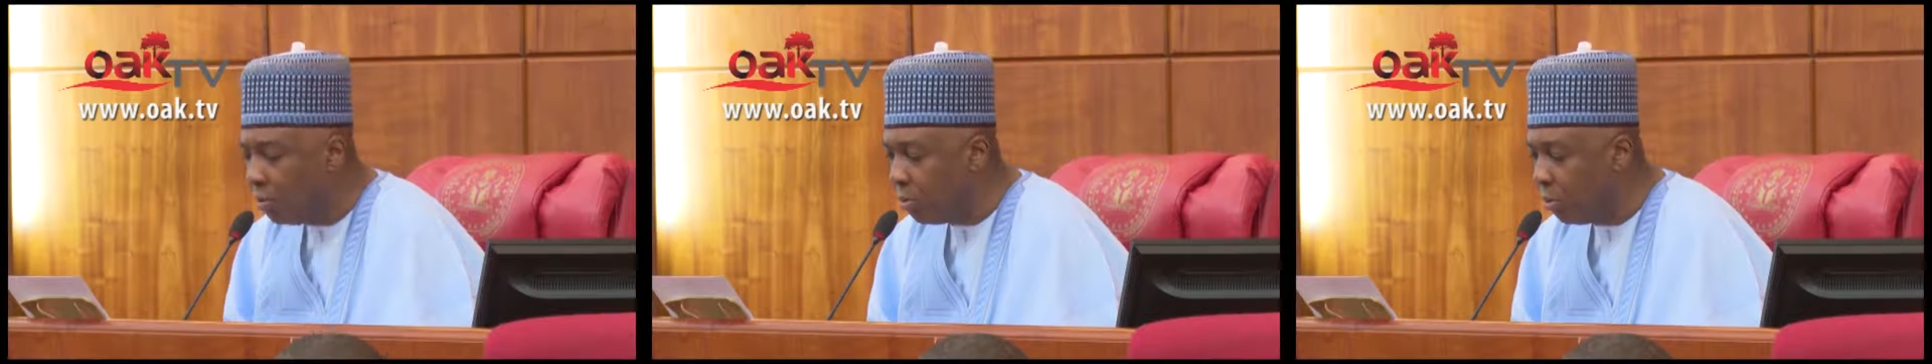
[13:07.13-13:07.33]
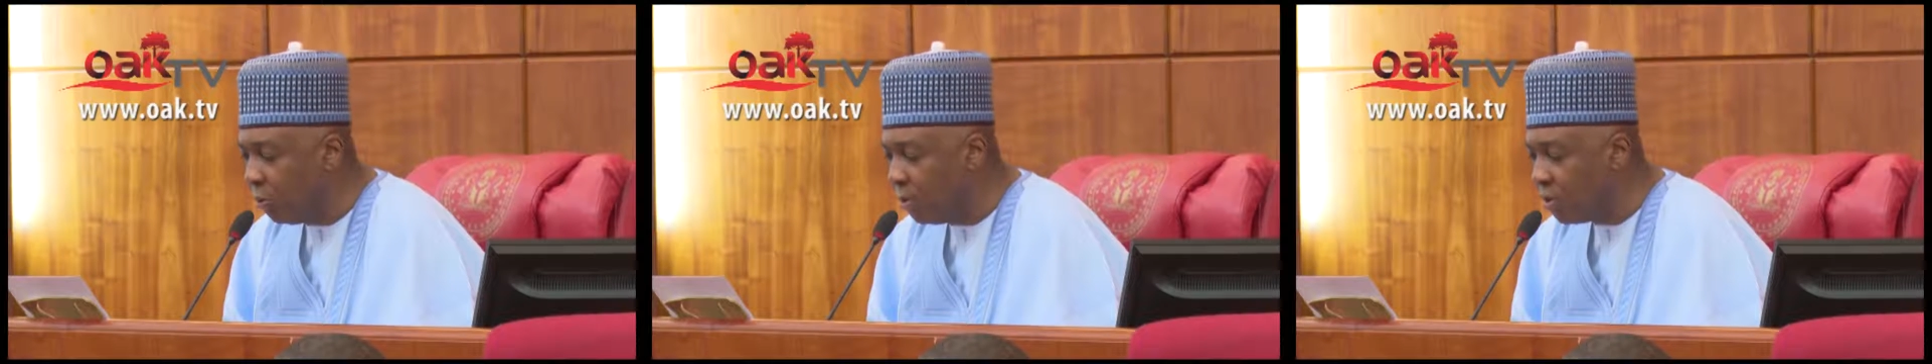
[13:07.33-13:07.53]

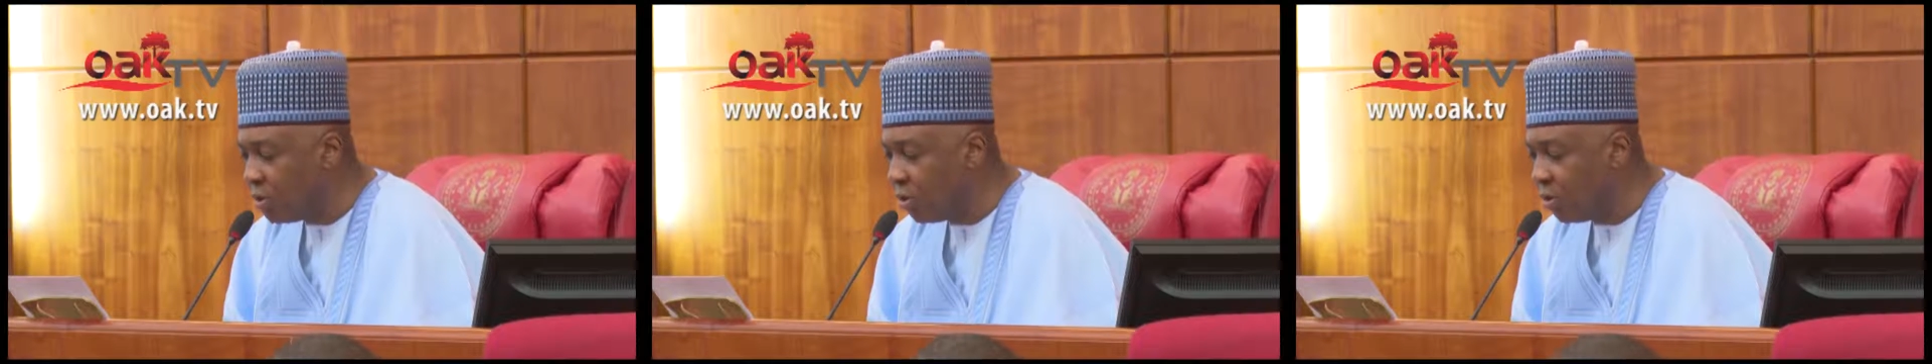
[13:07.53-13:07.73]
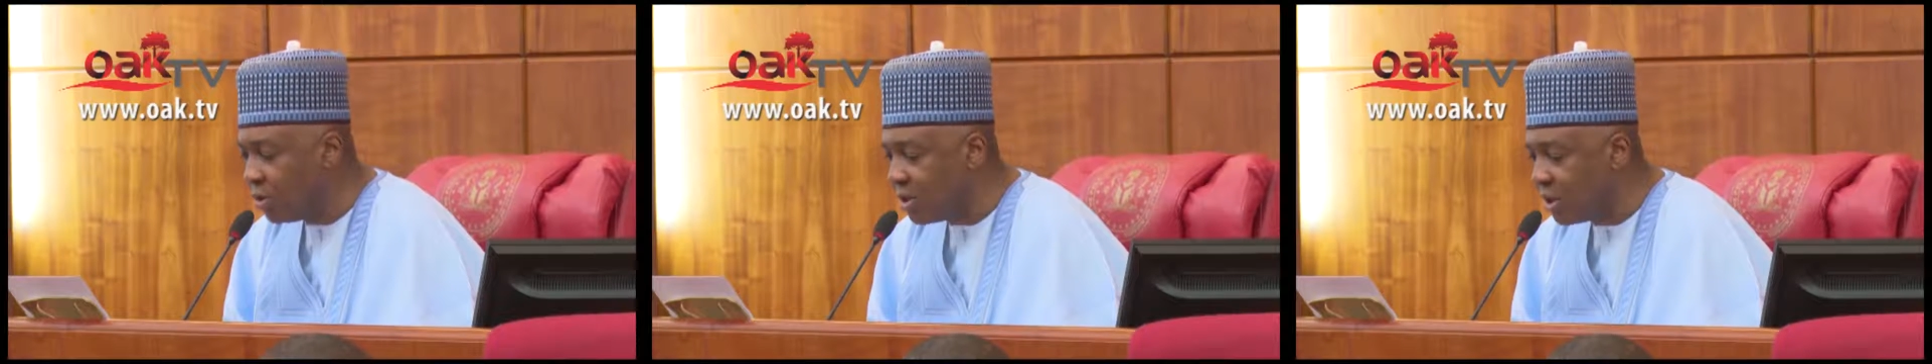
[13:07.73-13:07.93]

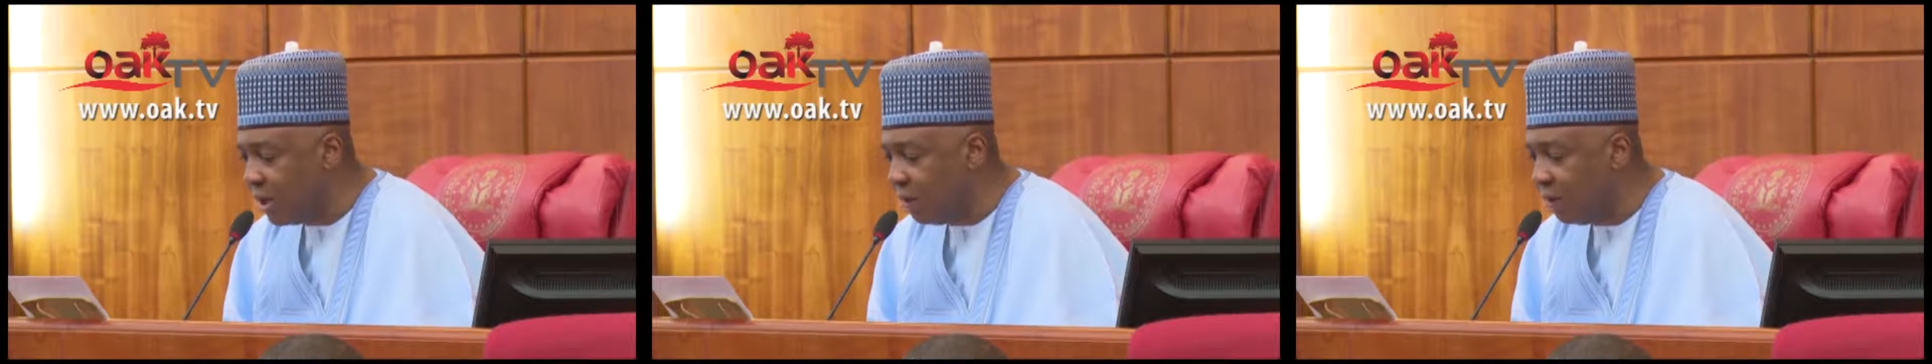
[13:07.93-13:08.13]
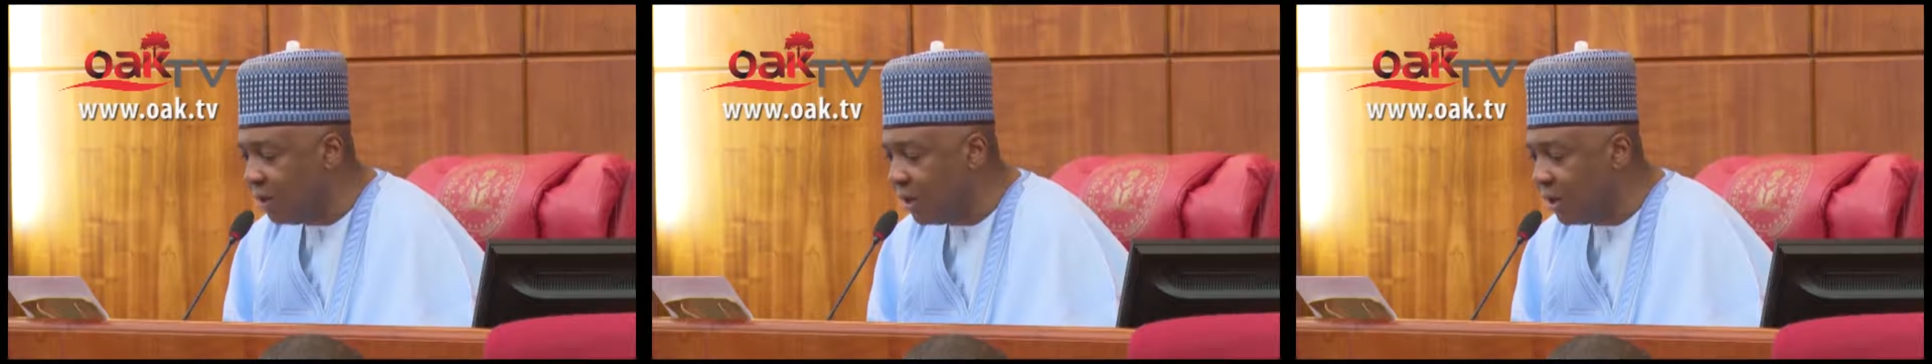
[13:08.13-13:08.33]
Professor
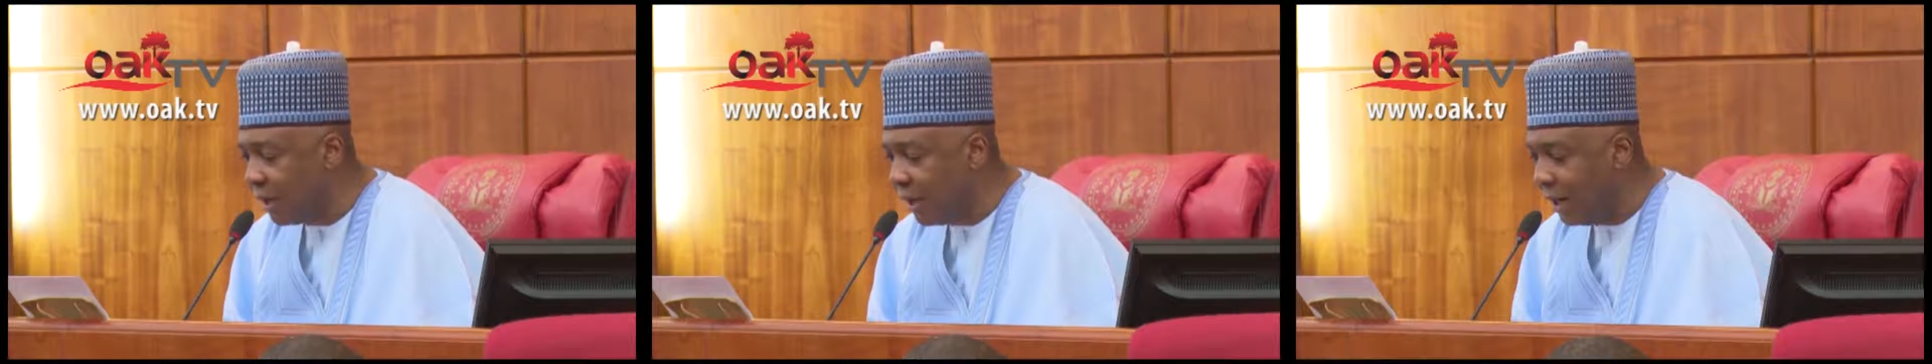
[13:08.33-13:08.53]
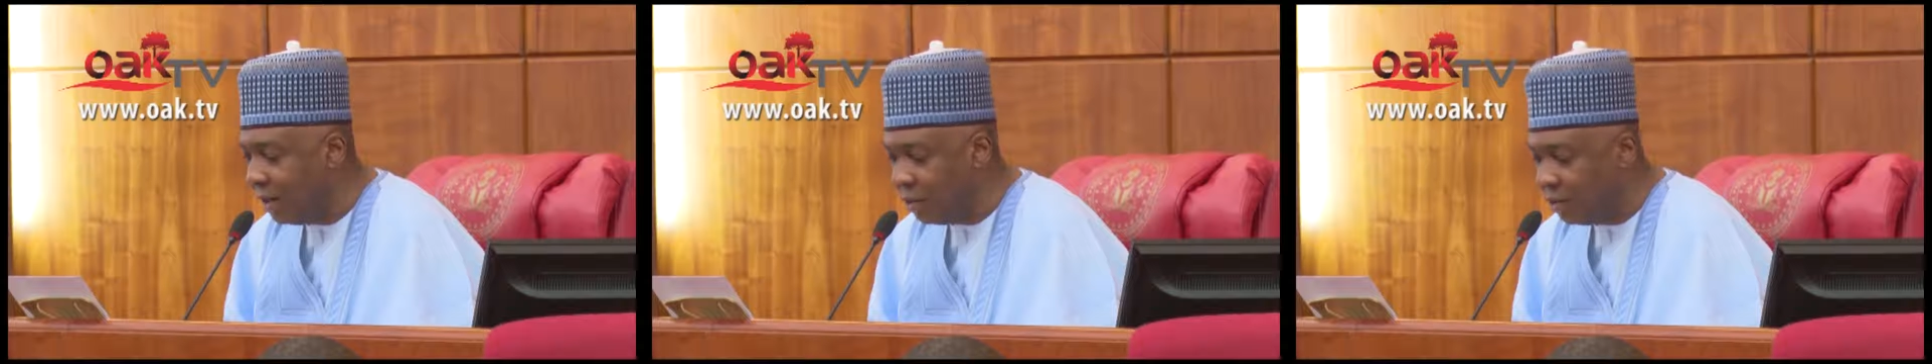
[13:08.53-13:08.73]
Stephen
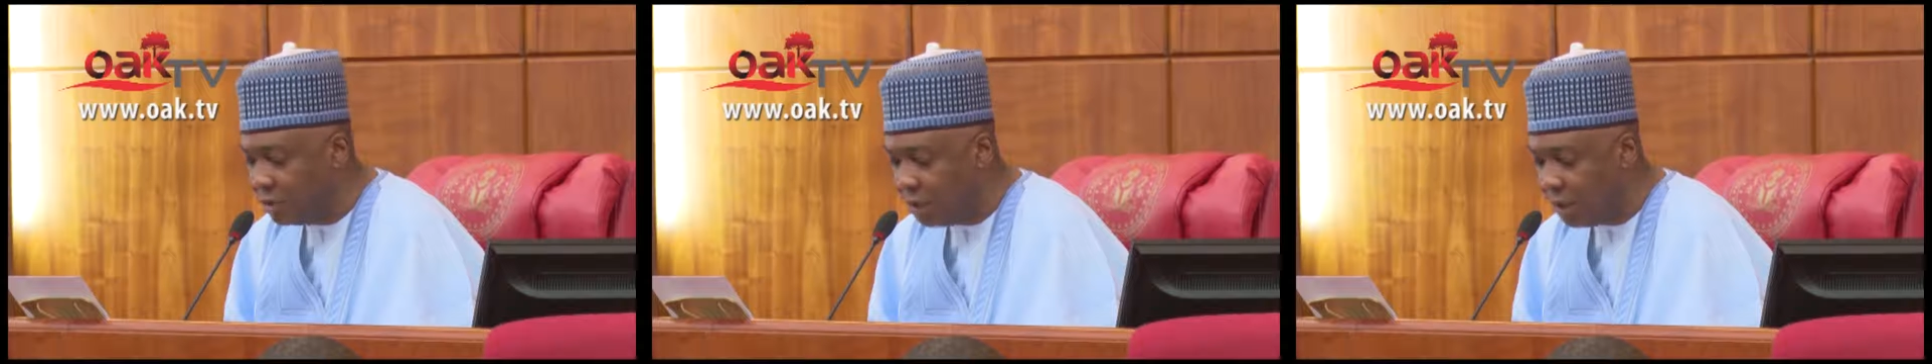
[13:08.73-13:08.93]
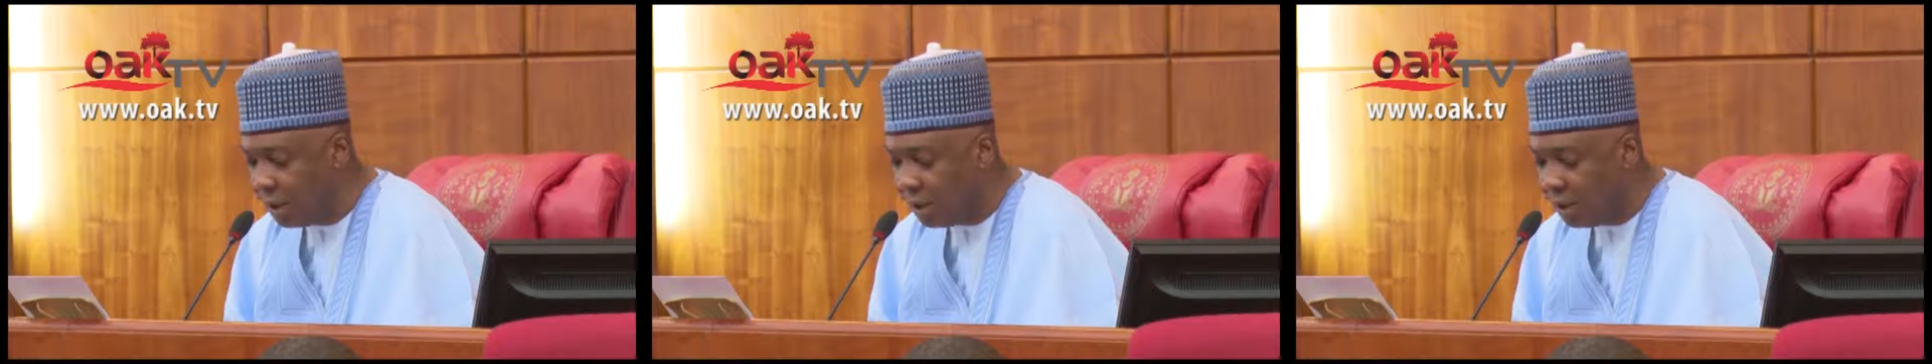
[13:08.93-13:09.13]

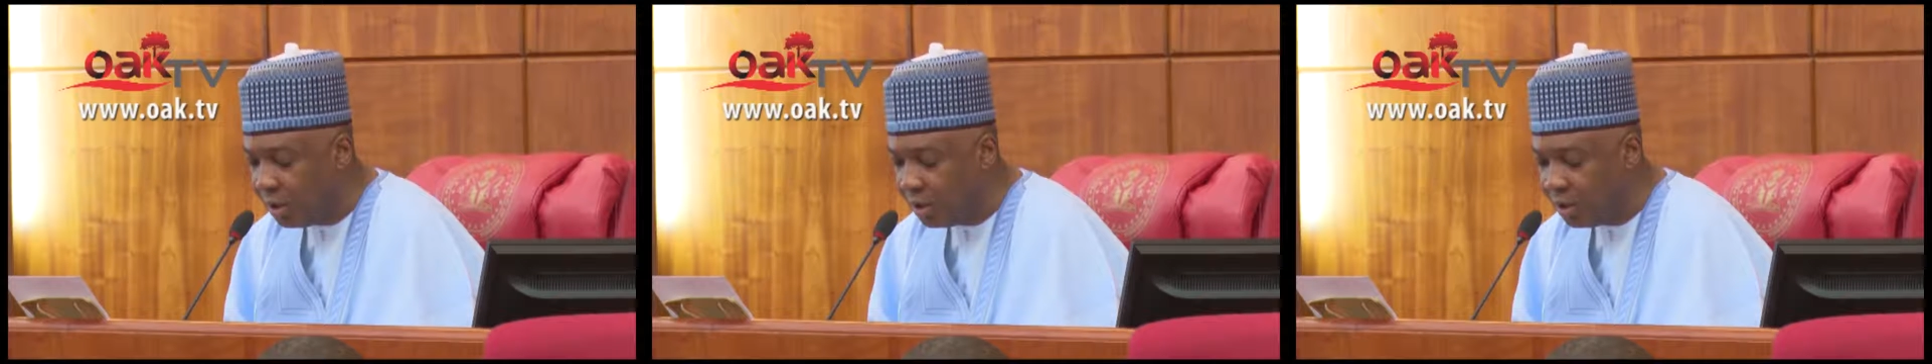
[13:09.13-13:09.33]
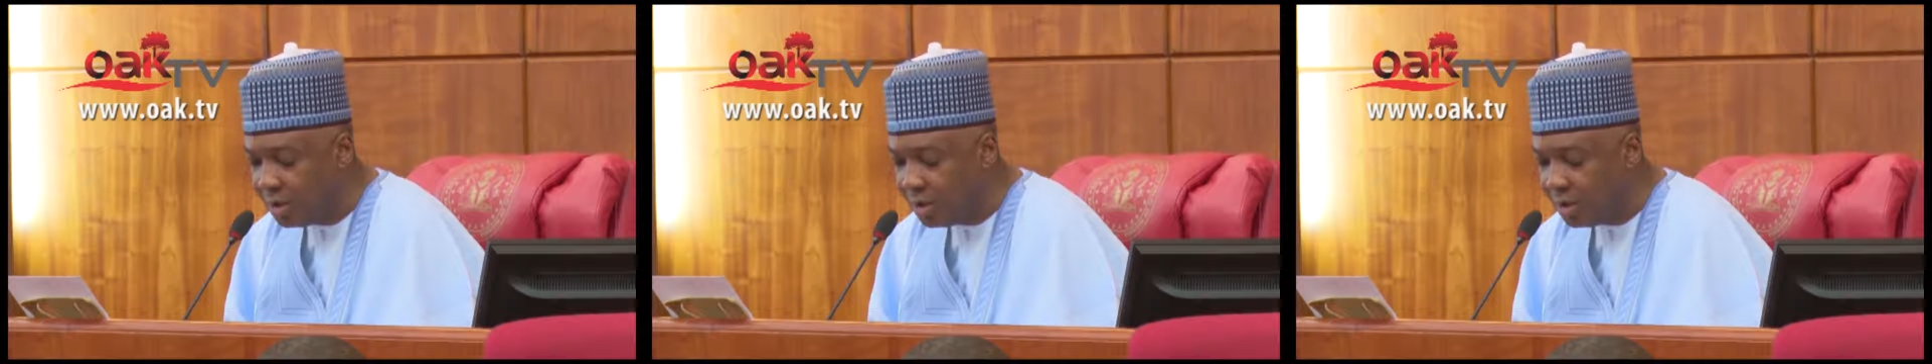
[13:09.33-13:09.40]
Ocheni